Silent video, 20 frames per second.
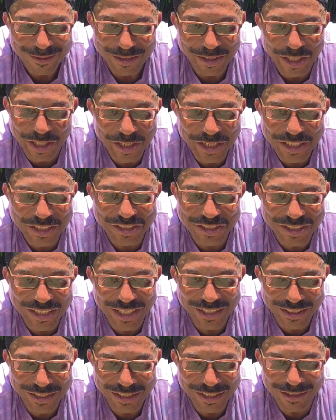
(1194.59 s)
there is
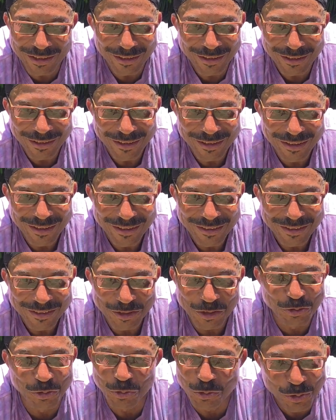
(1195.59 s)
nothing
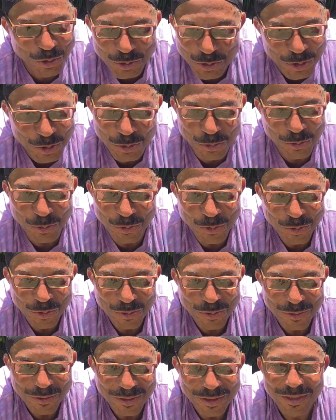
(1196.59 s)
that you can do
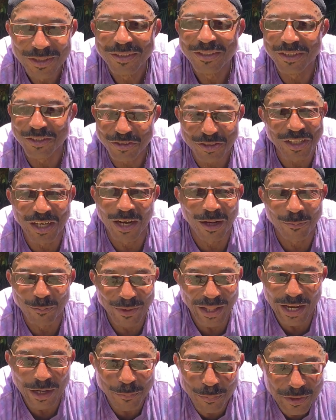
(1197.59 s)
to stop
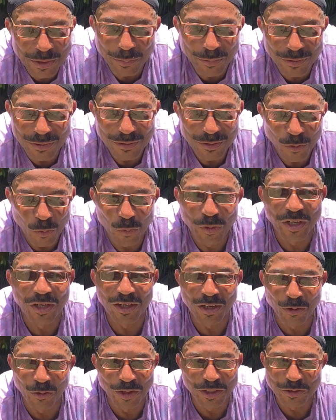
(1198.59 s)
black people. We
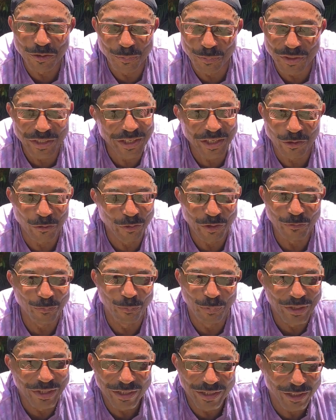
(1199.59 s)
are going to be here.
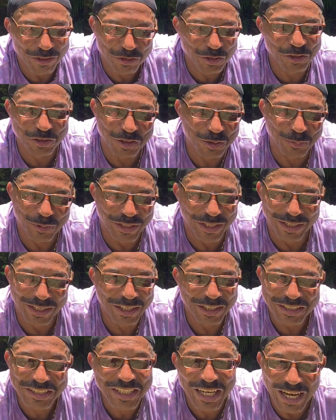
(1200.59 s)
We've been here since the
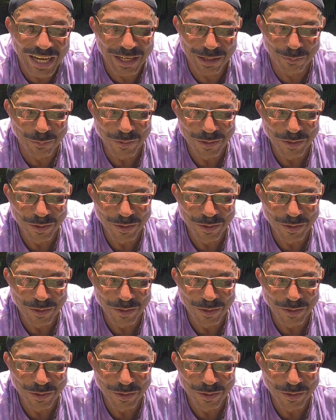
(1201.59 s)
beginning of time.